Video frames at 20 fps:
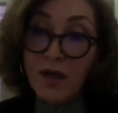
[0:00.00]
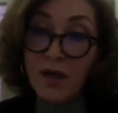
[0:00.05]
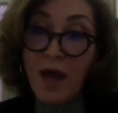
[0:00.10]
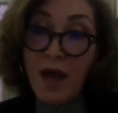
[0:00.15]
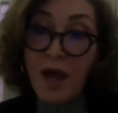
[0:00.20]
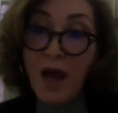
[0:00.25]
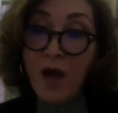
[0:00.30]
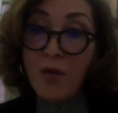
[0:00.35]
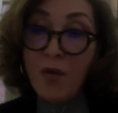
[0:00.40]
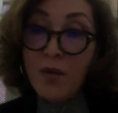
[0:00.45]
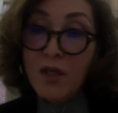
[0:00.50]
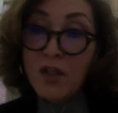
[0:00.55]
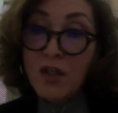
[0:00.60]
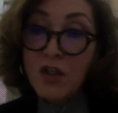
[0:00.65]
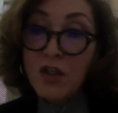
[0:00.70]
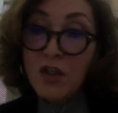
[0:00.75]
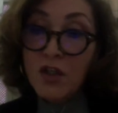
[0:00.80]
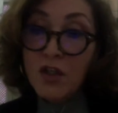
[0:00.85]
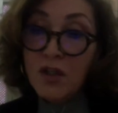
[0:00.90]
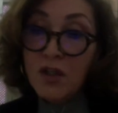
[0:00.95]
how
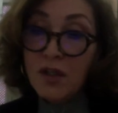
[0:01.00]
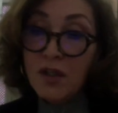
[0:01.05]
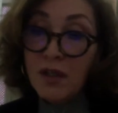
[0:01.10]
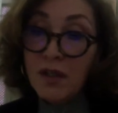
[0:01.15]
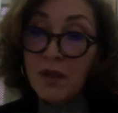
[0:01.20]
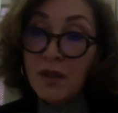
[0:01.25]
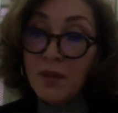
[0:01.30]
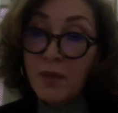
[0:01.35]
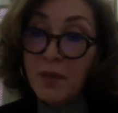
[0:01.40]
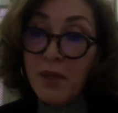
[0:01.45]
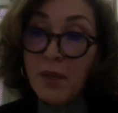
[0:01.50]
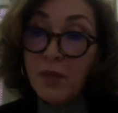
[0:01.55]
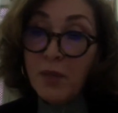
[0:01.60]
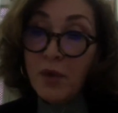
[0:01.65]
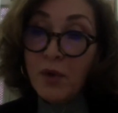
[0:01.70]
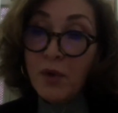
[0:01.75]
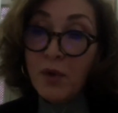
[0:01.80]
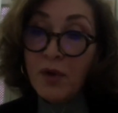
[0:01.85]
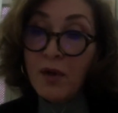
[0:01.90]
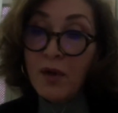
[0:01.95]
much
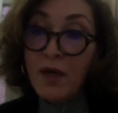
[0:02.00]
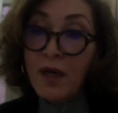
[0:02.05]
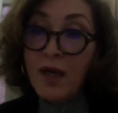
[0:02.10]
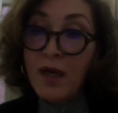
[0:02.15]
people